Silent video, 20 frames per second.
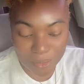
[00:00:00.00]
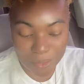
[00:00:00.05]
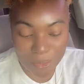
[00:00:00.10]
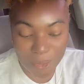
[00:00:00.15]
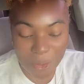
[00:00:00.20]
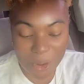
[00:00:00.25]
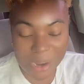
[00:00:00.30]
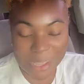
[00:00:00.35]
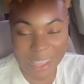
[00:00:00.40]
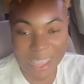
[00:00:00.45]

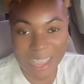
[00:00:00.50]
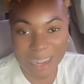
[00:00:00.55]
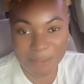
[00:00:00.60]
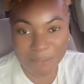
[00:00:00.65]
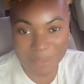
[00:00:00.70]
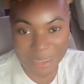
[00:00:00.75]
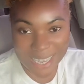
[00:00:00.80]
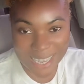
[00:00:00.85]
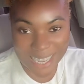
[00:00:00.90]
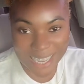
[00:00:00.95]
more than
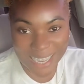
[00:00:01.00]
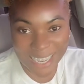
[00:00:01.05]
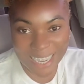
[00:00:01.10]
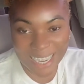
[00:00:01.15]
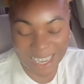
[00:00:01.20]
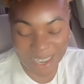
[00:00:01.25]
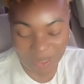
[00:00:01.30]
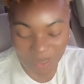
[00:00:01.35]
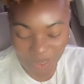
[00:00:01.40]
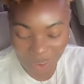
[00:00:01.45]
me
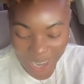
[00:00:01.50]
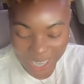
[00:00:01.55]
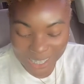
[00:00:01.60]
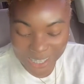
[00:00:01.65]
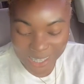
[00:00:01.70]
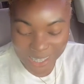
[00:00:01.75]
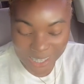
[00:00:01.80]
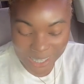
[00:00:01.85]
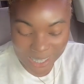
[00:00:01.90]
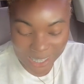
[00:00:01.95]
in one
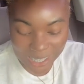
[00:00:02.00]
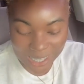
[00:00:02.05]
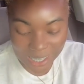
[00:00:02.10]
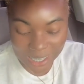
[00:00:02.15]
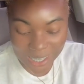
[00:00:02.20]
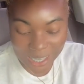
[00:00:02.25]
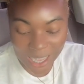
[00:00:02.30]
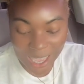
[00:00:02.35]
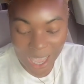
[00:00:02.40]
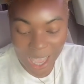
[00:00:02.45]
sitting.